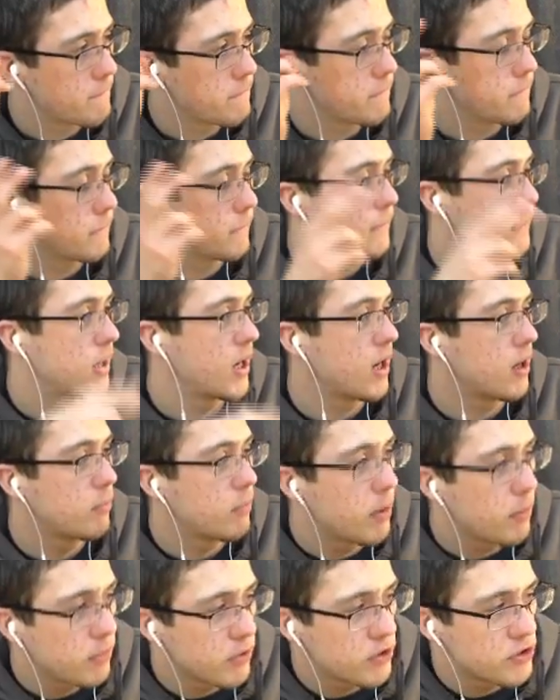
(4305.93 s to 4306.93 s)
But I
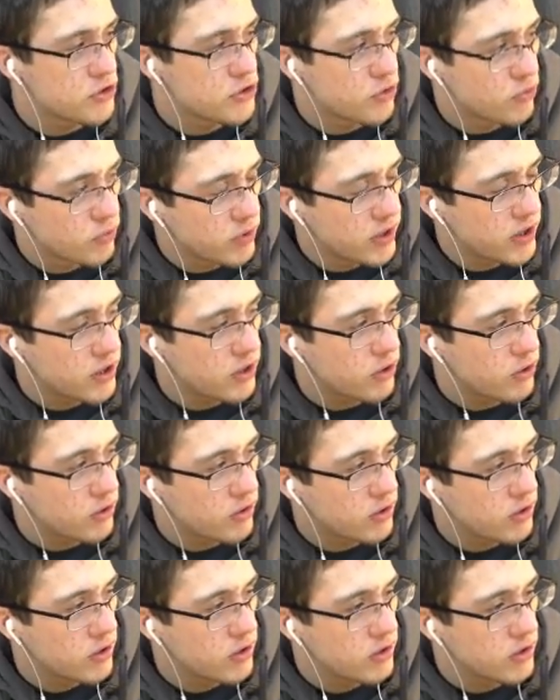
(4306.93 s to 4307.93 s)
remember the Dorito.
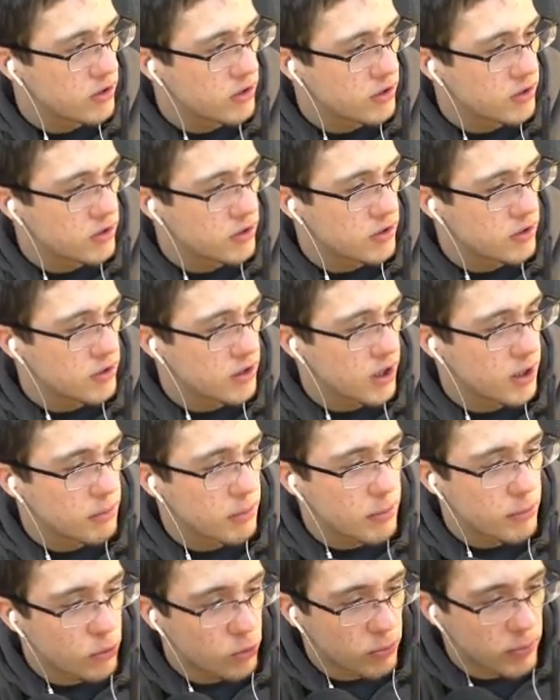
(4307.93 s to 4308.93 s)
I
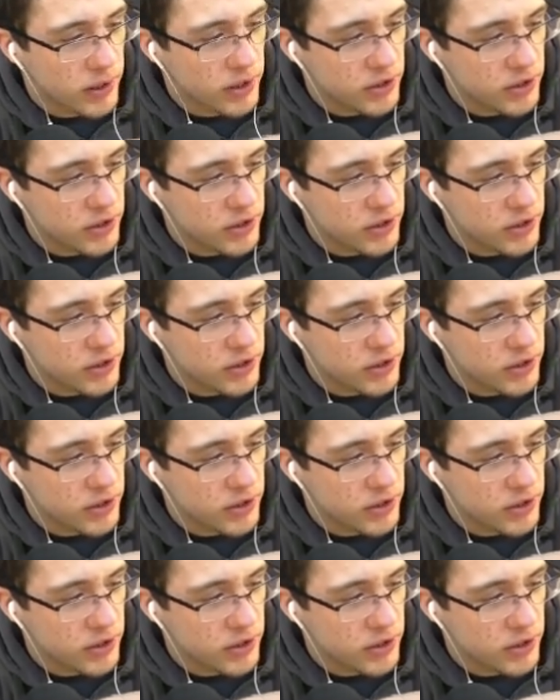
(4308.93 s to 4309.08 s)
remember who made the